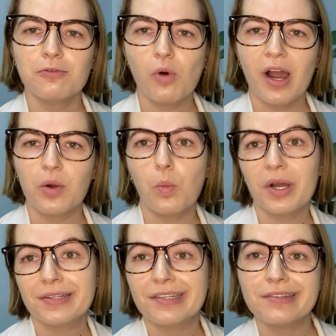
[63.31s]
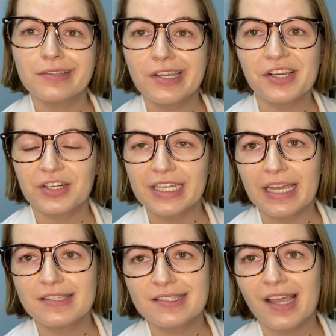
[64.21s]
why one hearing
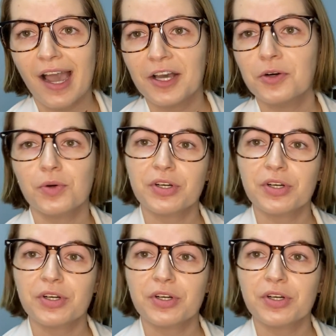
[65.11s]
aid style or